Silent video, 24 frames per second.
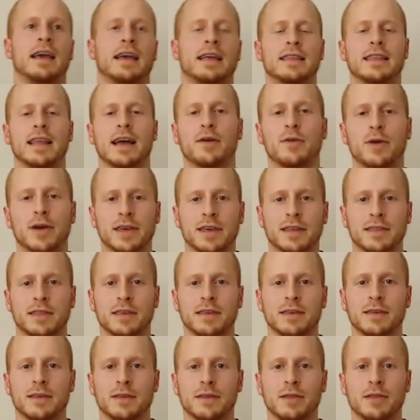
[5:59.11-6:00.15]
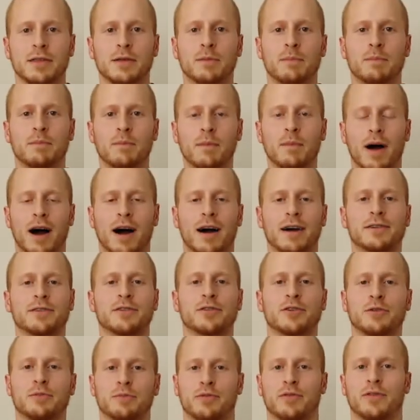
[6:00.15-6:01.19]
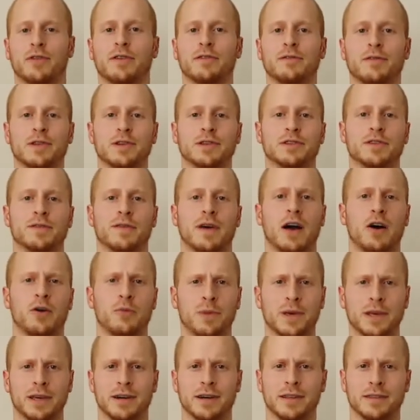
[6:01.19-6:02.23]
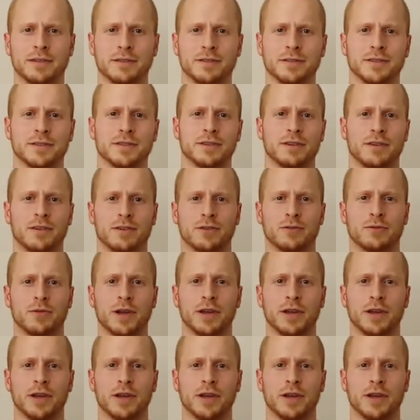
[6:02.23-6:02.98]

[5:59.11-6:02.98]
And now I get the honor and privilege of helping others on